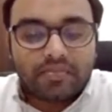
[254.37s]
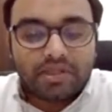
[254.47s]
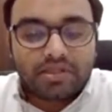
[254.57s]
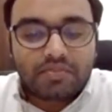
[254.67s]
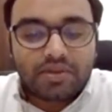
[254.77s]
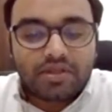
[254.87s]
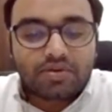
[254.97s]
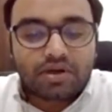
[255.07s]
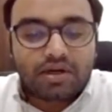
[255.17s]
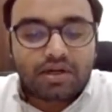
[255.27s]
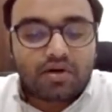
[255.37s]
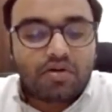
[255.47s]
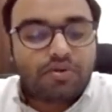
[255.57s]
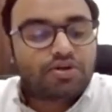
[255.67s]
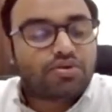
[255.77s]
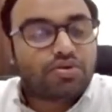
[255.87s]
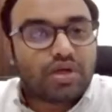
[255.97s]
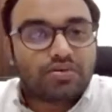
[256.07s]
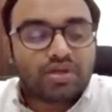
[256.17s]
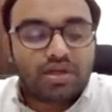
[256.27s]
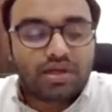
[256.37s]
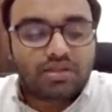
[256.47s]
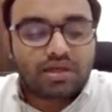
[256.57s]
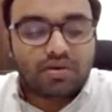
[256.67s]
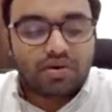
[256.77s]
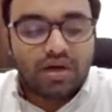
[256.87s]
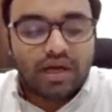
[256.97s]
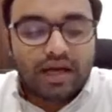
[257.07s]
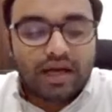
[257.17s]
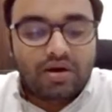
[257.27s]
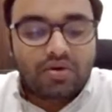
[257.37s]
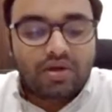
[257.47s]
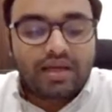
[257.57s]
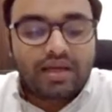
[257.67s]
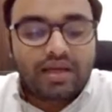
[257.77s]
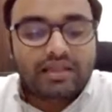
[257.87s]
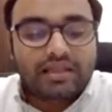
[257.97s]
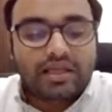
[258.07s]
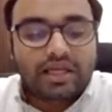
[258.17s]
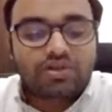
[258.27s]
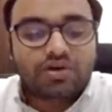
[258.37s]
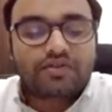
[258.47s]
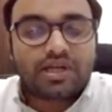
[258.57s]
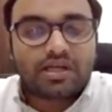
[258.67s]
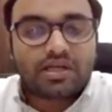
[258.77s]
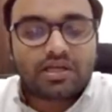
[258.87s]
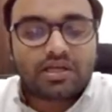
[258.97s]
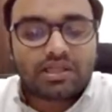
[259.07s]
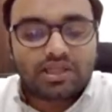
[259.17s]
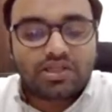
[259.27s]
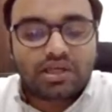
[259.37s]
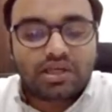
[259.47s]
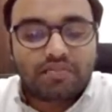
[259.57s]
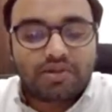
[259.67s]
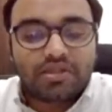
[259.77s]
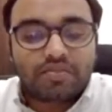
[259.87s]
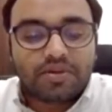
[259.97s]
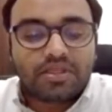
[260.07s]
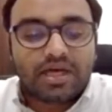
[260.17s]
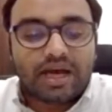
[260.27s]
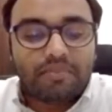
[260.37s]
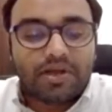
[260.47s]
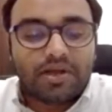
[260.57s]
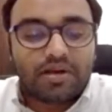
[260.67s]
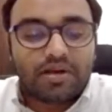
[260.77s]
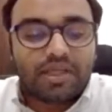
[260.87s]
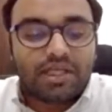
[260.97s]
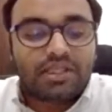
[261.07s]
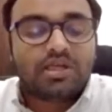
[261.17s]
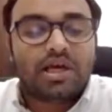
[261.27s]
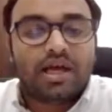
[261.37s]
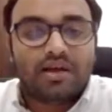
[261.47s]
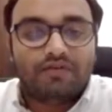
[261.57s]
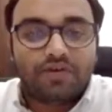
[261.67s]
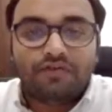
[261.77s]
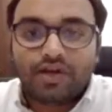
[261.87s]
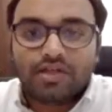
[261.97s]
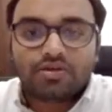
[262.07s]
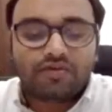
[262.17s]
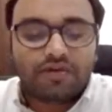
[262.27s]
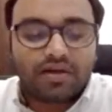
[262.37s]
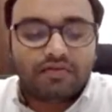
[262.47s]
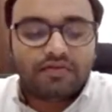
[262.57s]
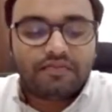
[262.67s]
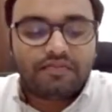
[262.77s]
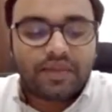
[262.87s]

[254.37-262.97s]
The principles were written almost 2000 years ago, and looking at the reach of Chanakya's teaching, the principles are applicable in each and every phase of life.